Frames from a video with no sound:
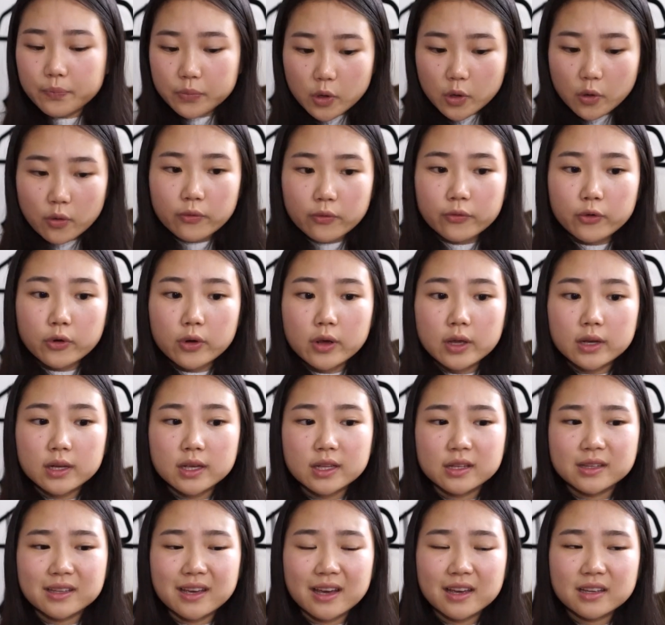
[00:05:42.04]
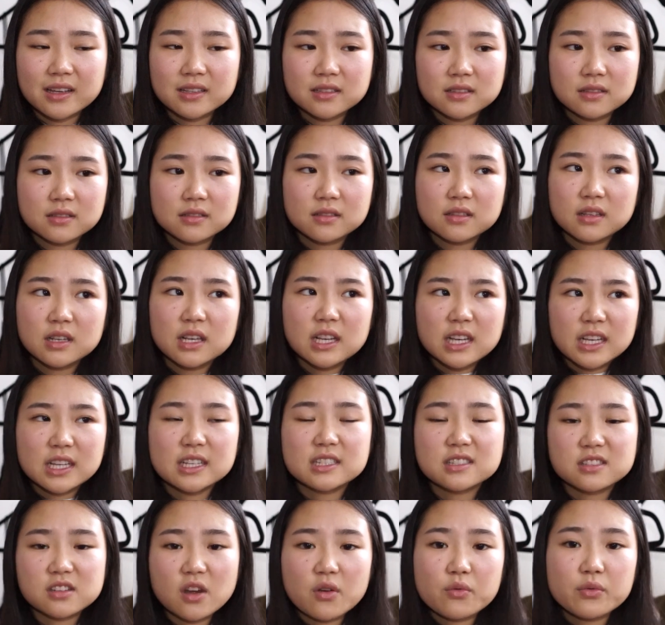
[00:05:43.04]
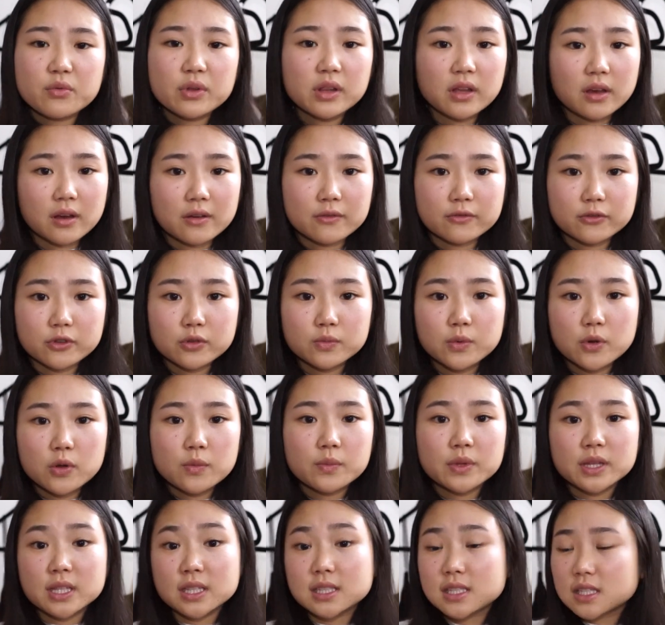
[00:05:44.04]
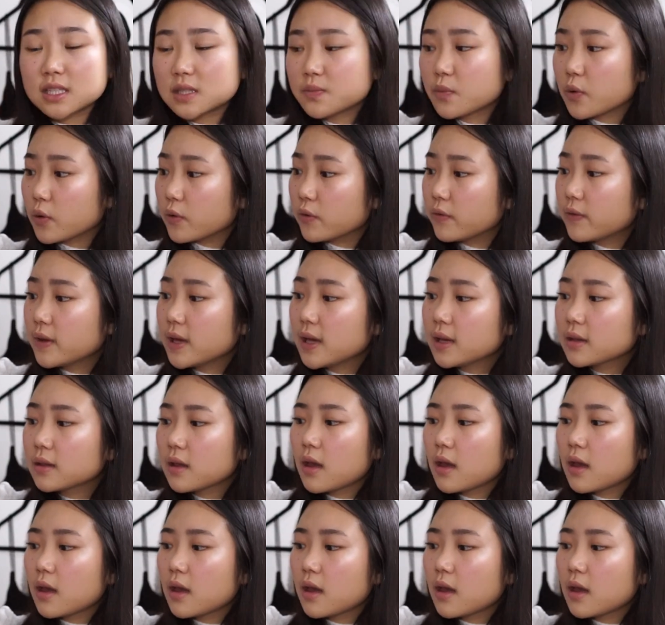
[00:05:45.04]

over it it kind it's not really comfortable but this is perfect